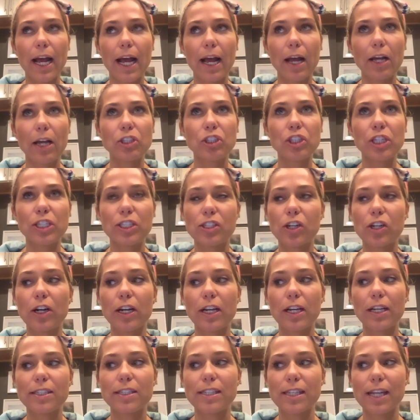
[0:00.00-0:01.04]
she
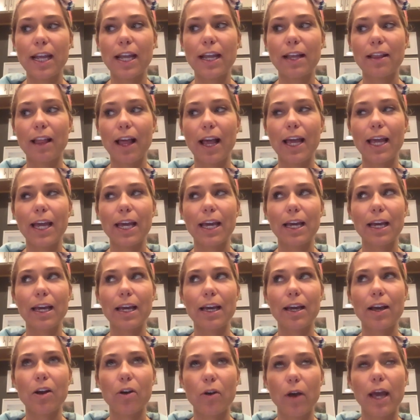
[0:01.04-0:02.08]
started saying like,
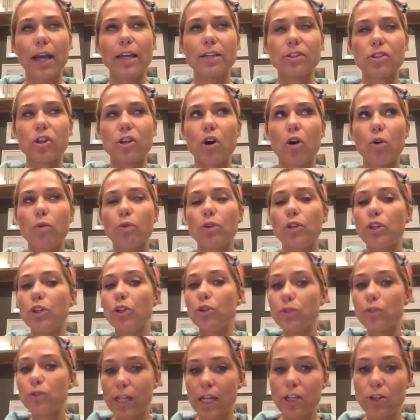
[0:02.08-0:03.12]
okay, so
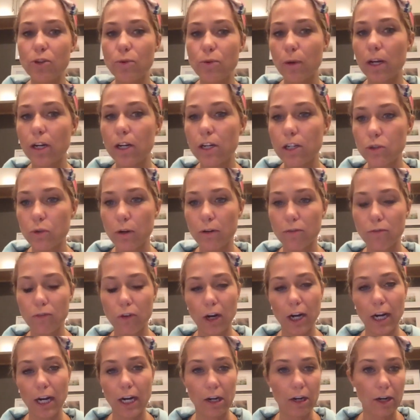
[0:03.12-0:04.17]
you said you wanted to join for
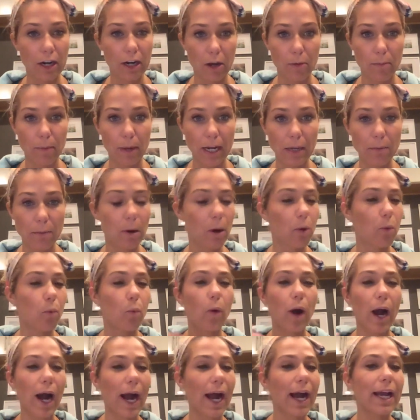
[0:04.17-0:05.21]
hair and nail money, but
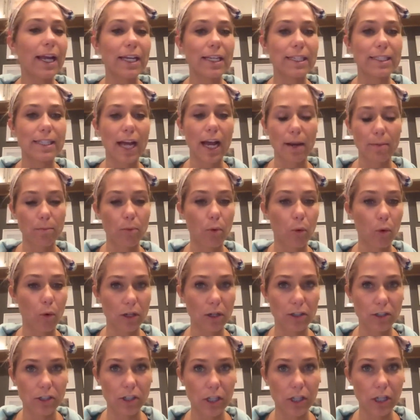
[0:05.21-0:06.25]
why is that
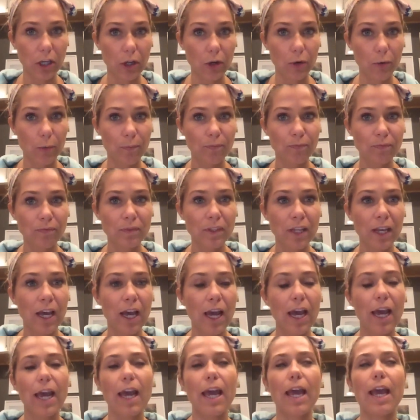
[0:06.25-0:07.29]
important to you?
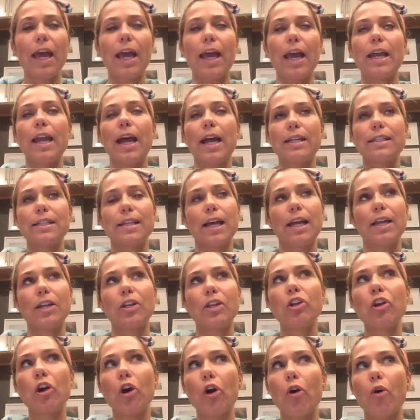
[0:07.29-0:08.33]
And I said,
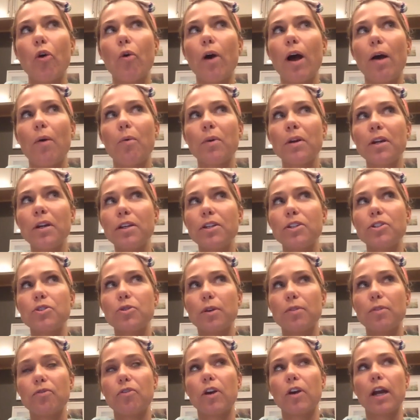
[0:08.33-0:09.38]
I wanted to
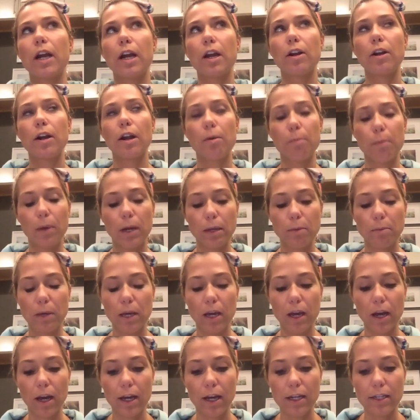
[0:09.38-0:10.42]
join for hair and nail money
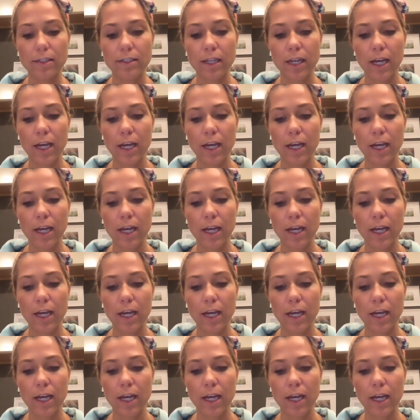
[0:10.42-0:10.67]
because